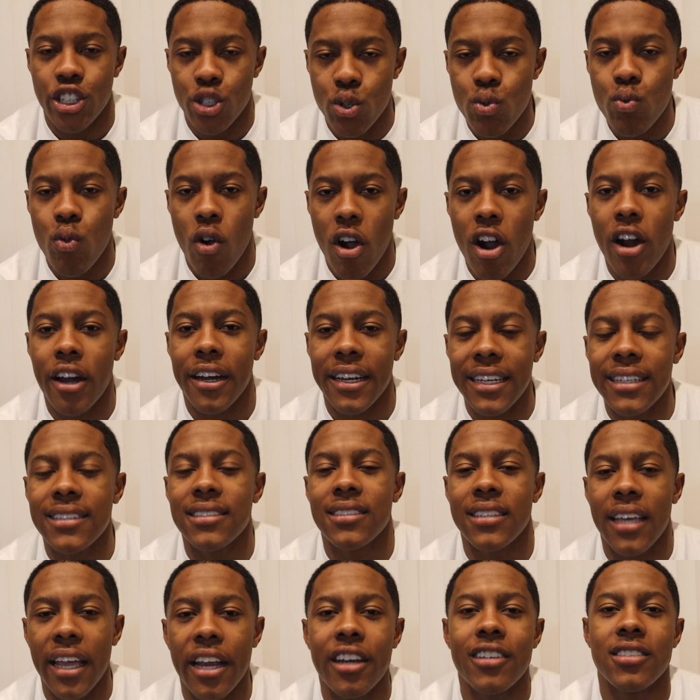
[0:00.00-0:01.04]
You are in
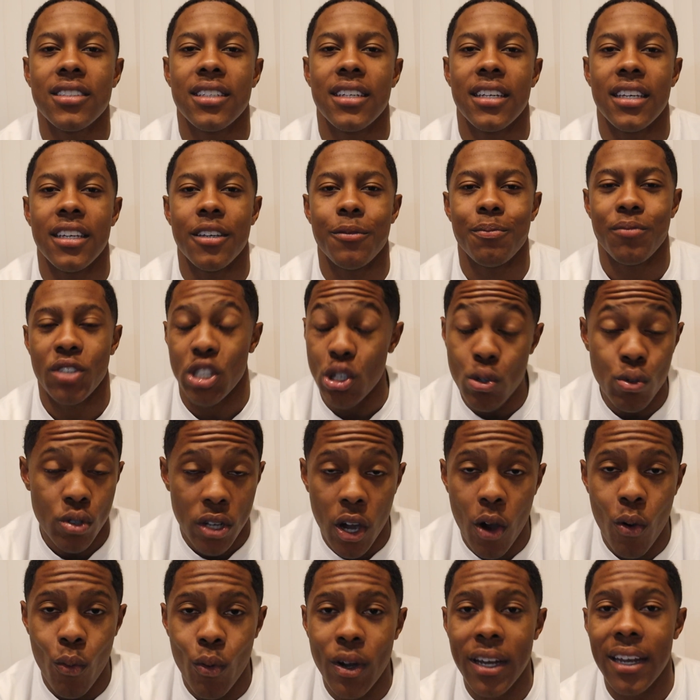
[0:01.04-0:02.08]
scarcity. You
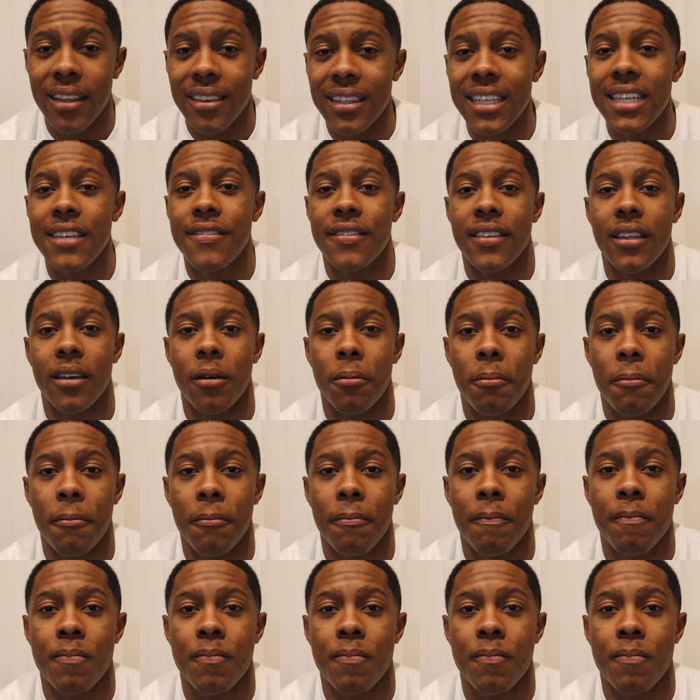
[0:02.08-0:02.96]
don't want to leave them.